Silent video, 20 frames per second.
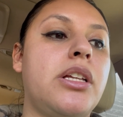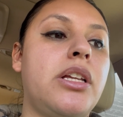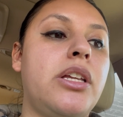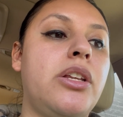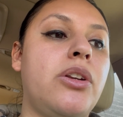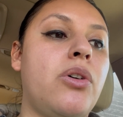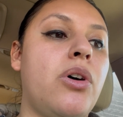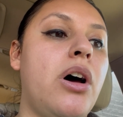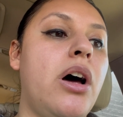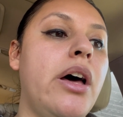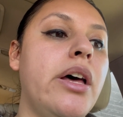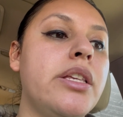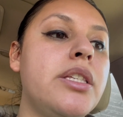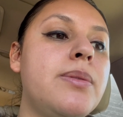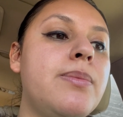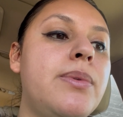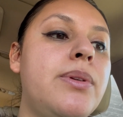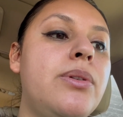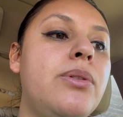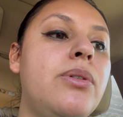
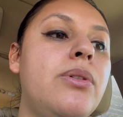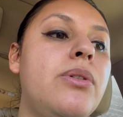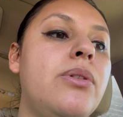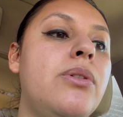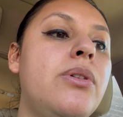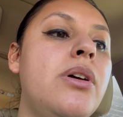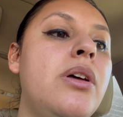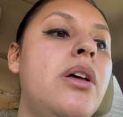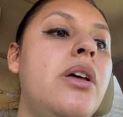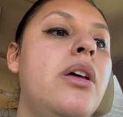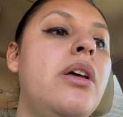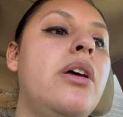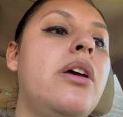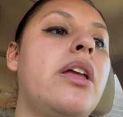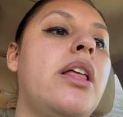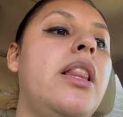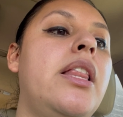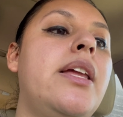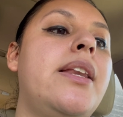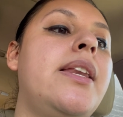hospital,
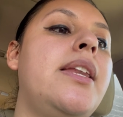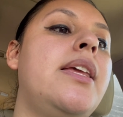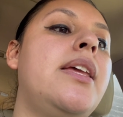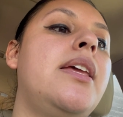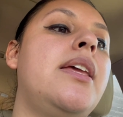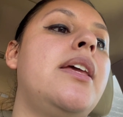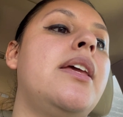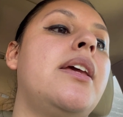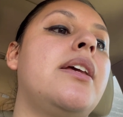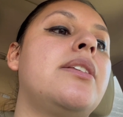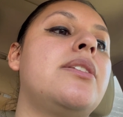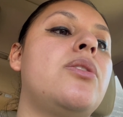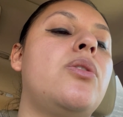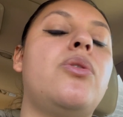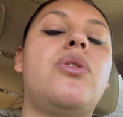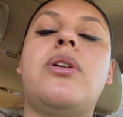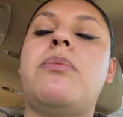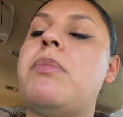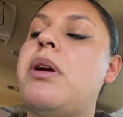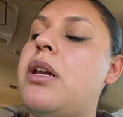clinic, so
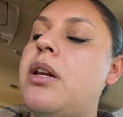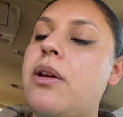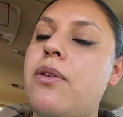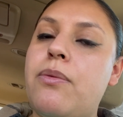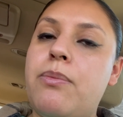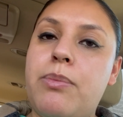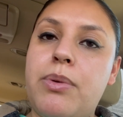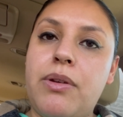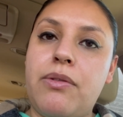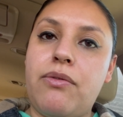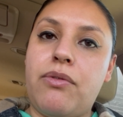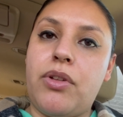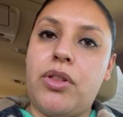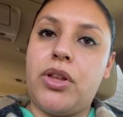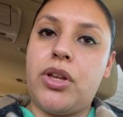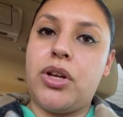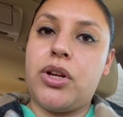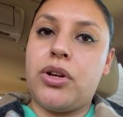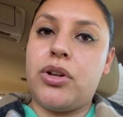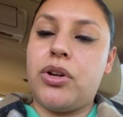they might not be
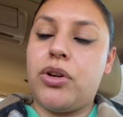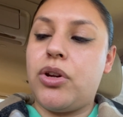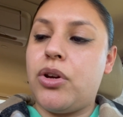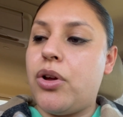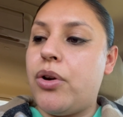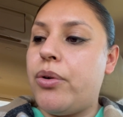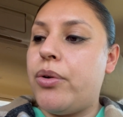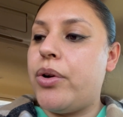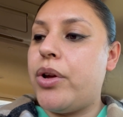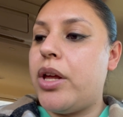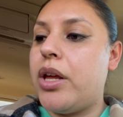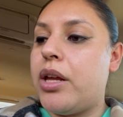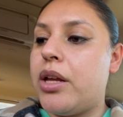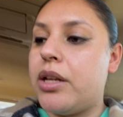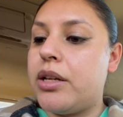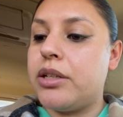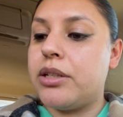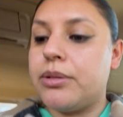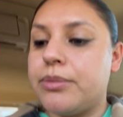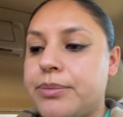feeling good,
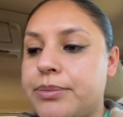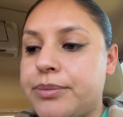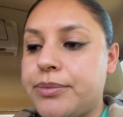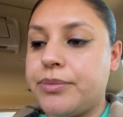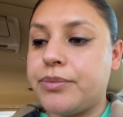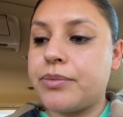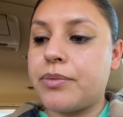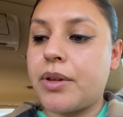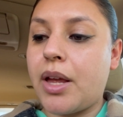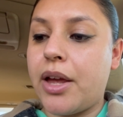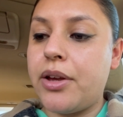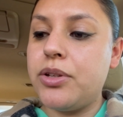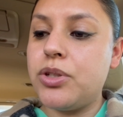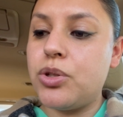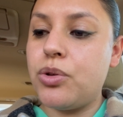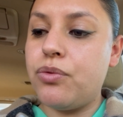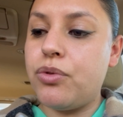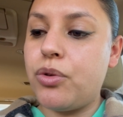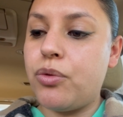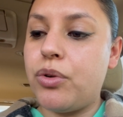and I used
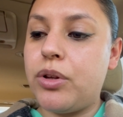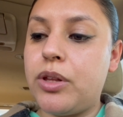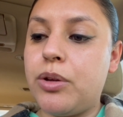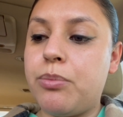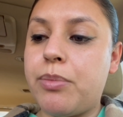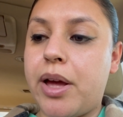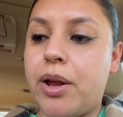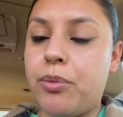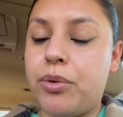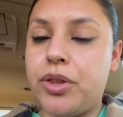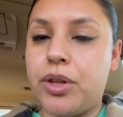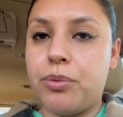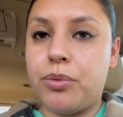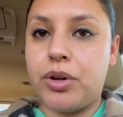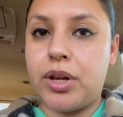to feel really bad when they would